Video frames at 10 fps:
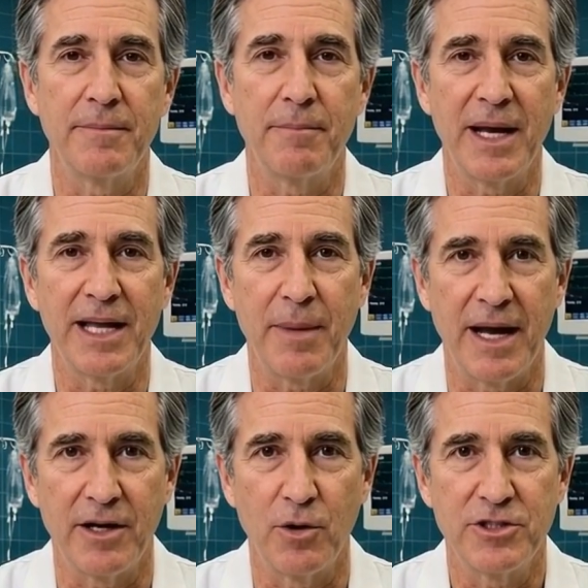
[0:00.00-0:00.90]
Many
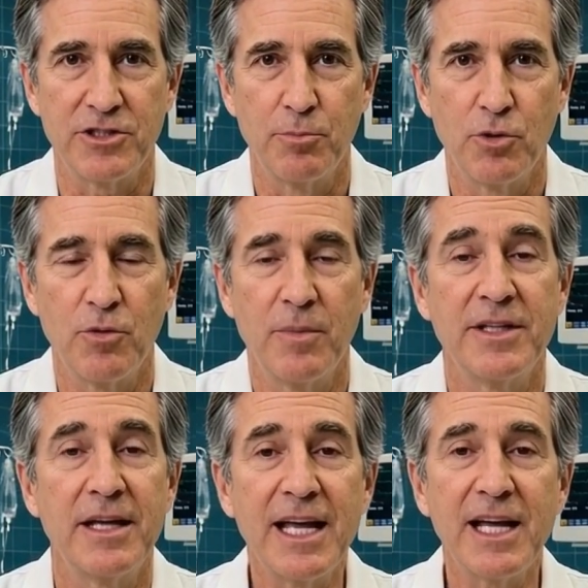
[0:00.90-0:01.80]
men notice
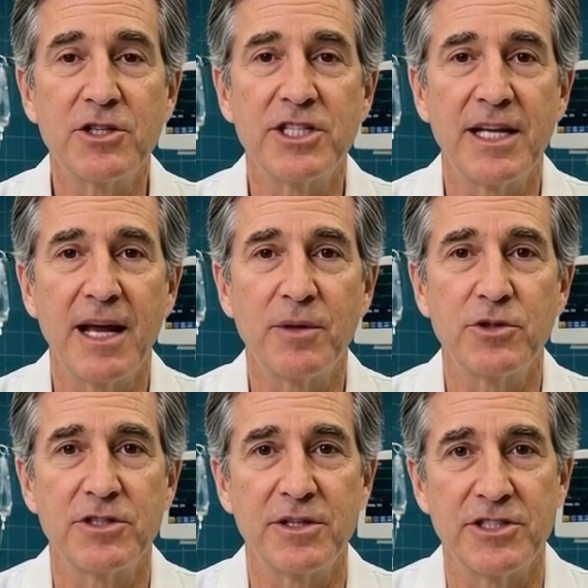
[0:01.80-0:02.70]
improvements in energy
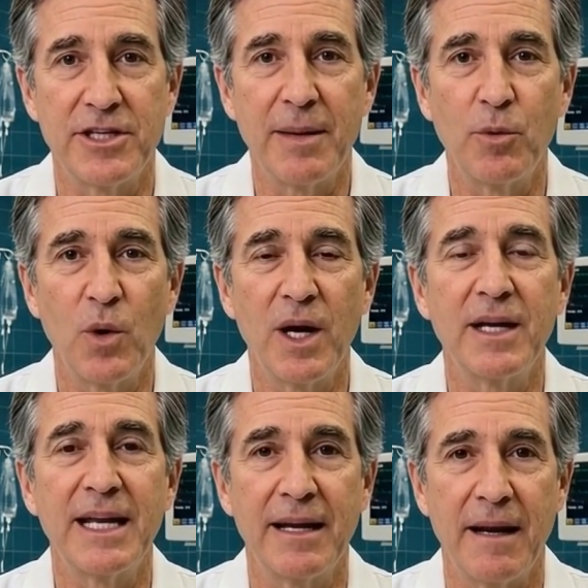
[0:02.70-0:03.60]
levels, sleep
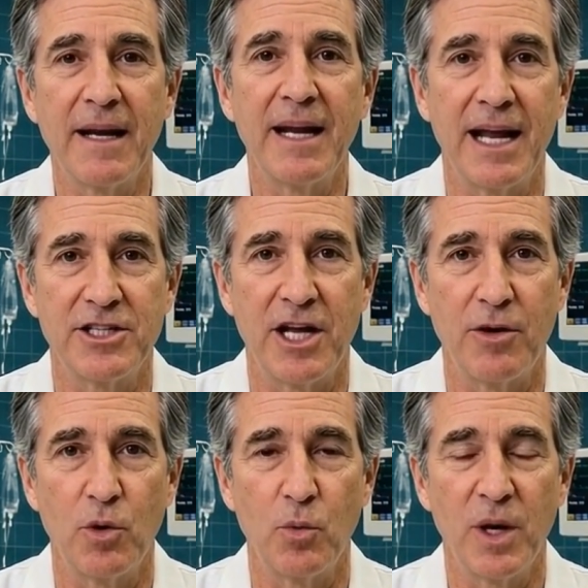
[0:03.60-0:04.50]
quality, and
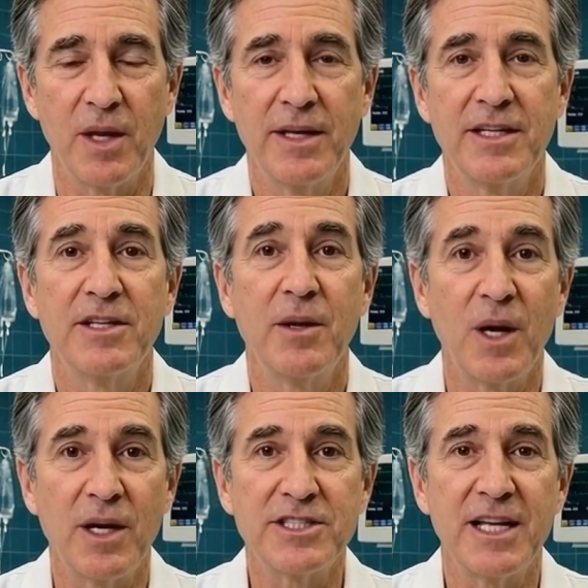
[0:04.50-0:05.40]
general wellness
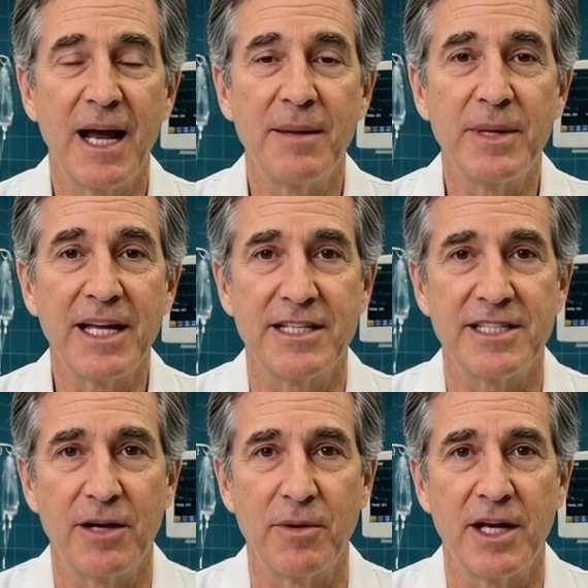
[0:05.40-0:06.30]
alongside
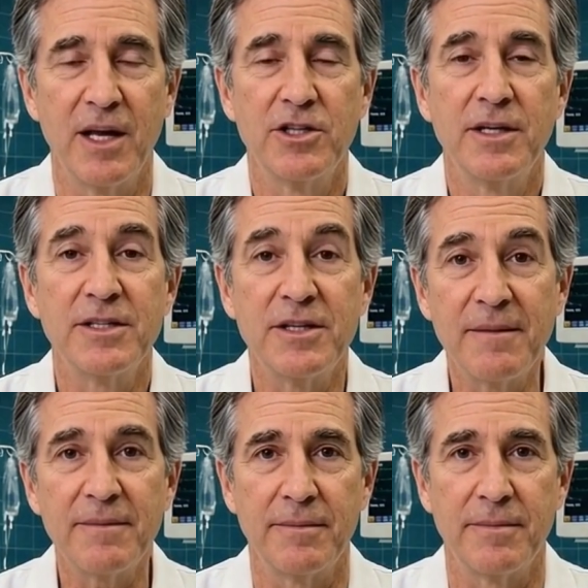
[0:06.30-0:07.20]
PSA reductions.
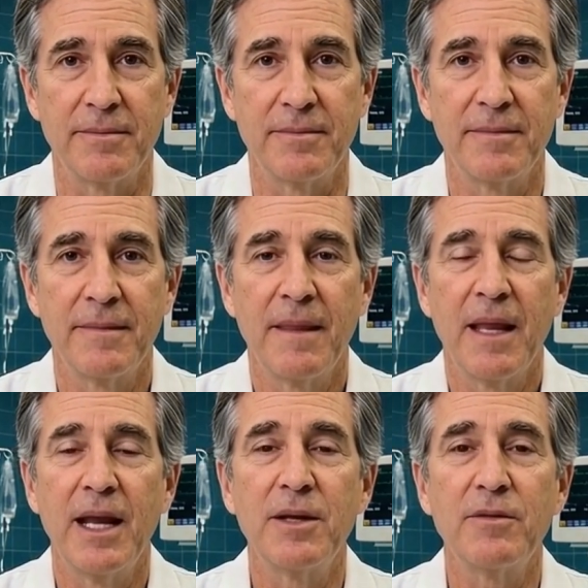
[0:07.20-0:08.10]

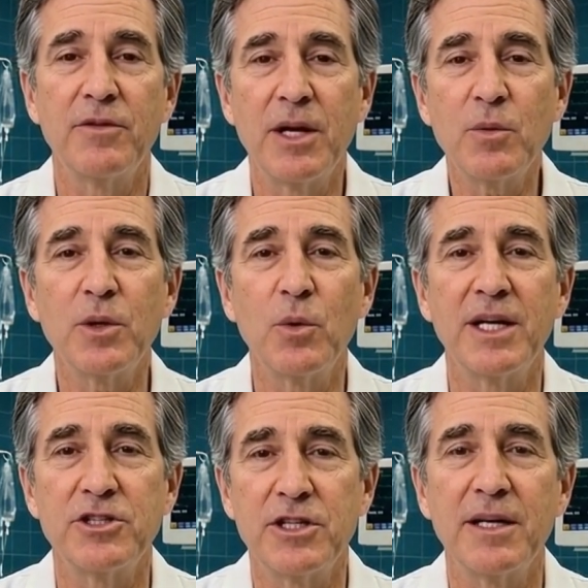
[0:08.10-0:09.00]
Another frequent
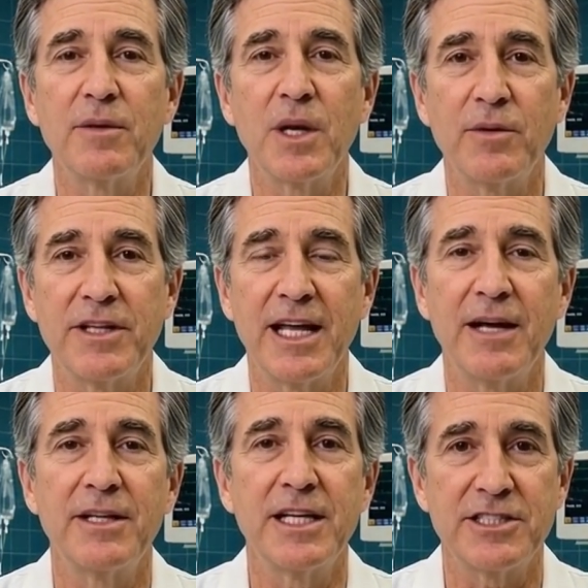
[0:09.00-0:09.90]
question involves
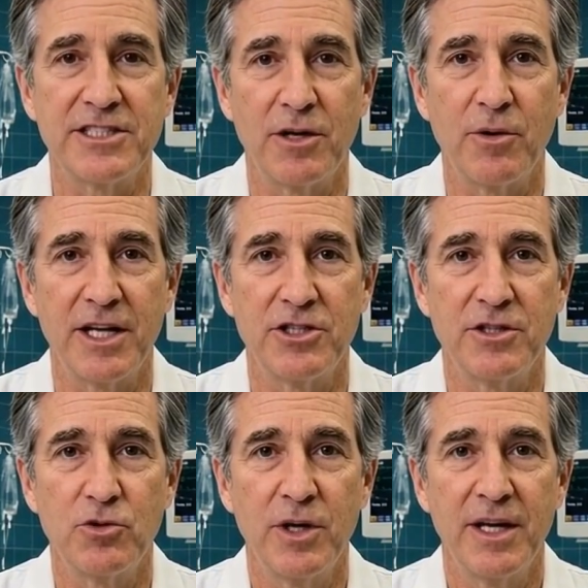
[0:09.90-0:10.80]
safety
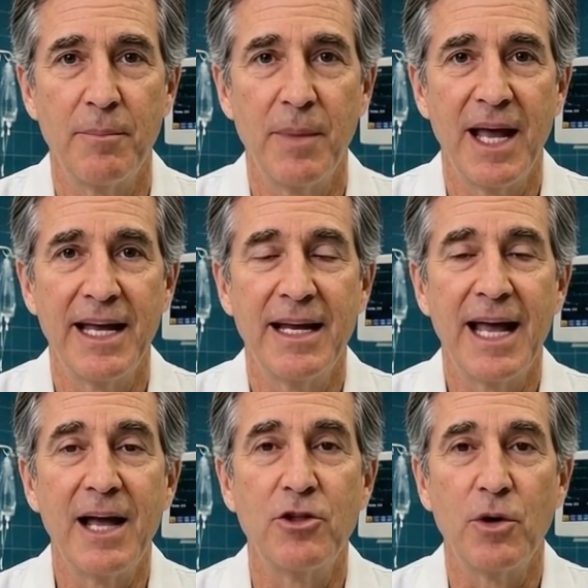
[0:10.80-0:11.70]
considerations when combining
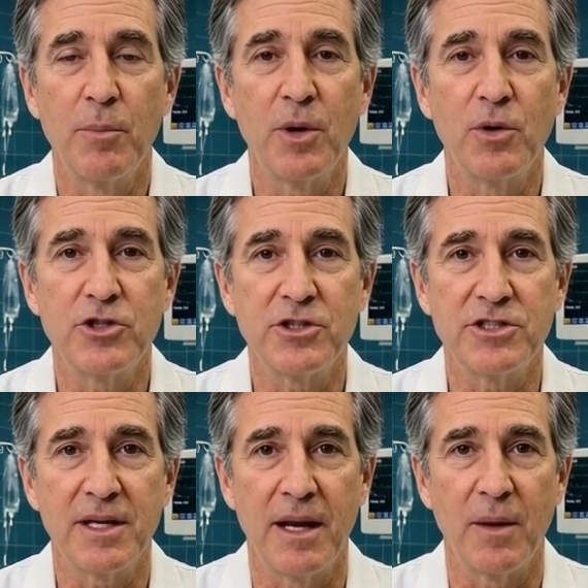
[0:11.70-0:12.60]
natural
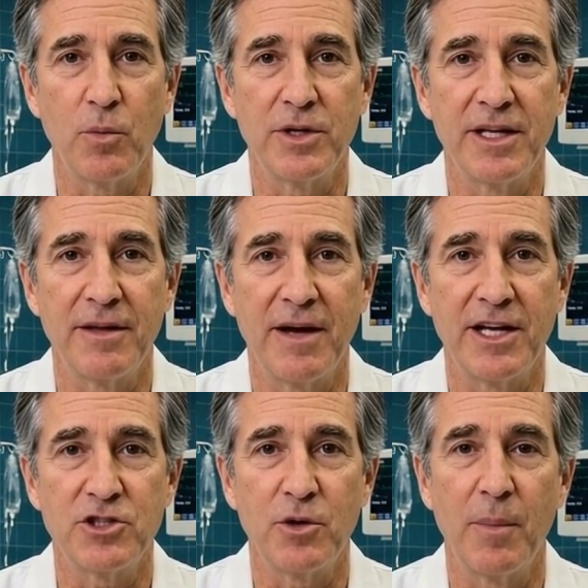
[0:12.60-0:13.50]
approaches with
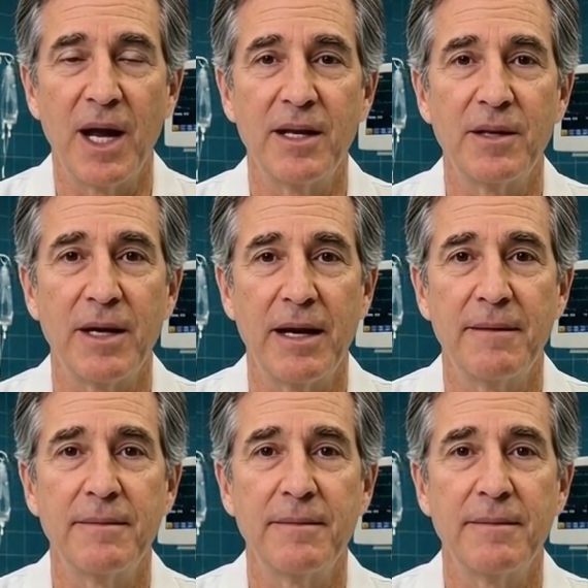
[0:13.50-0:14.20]
conventional monitoring.